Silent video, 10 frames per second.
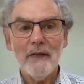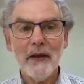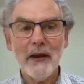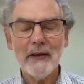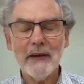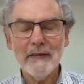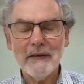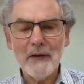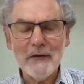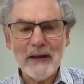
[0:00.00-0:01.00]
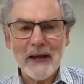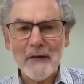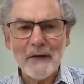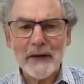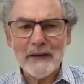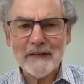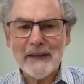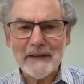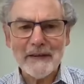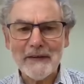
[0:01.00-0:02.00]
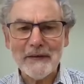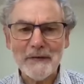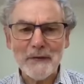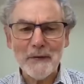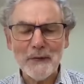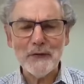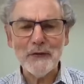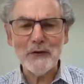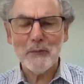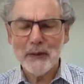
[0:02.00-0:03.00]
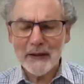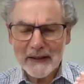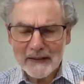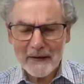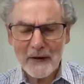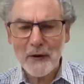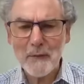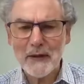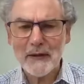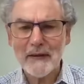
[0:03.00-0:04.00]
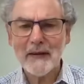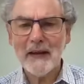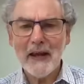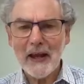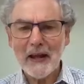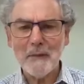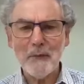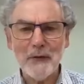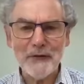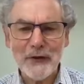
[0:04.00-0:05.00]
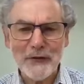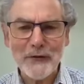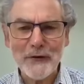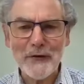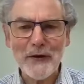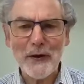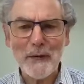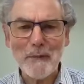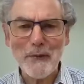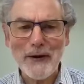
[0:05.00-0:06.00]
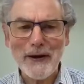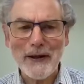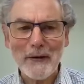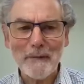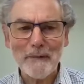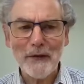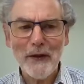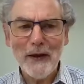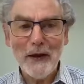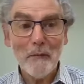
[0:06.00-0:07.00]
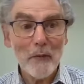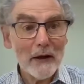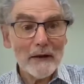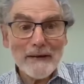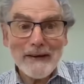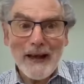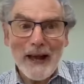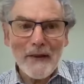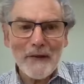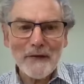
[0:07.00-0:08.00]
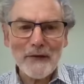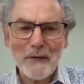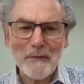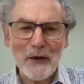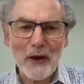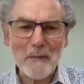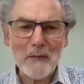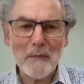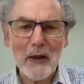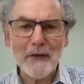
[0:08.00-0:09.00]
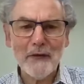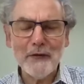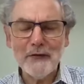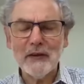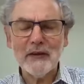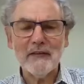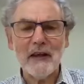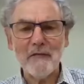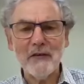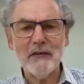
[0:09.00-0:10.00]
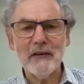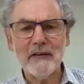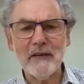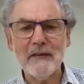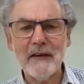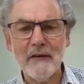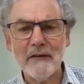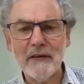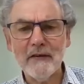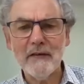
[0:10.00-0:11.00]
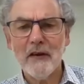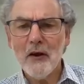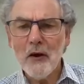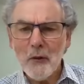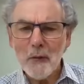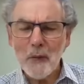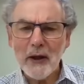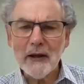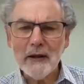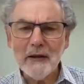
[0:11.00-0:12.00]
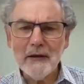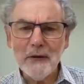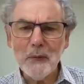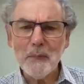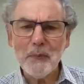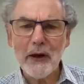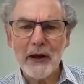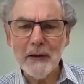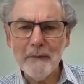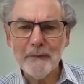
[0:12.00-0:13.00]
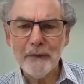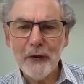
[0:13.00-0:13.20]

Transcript: There is no doubt that Jesus has taught us to be determined and persistent in prayer. But at the same time, in Matthew 6 7, Jesus tells us, When you pray,